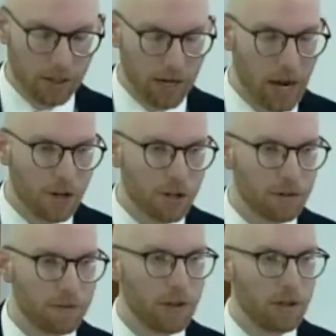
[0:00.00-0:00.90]
the age
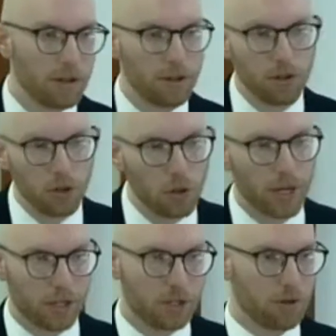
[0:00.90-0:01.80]
of the
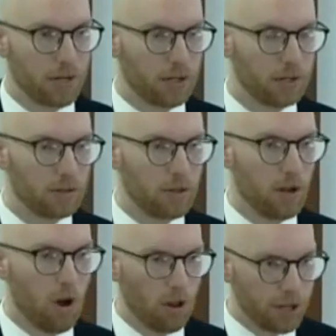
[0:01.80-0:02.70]
new Israel,
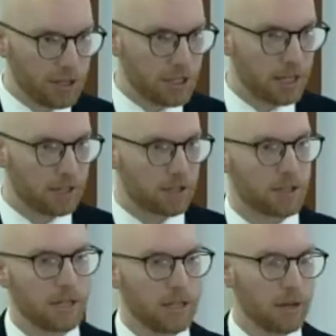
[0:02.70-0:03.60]
all these
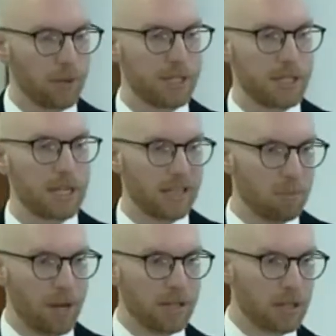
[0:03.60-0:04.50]
things that we see in
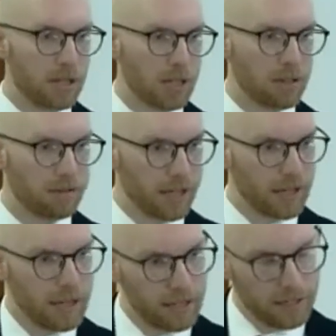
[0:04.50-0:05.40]
the Pentecost event.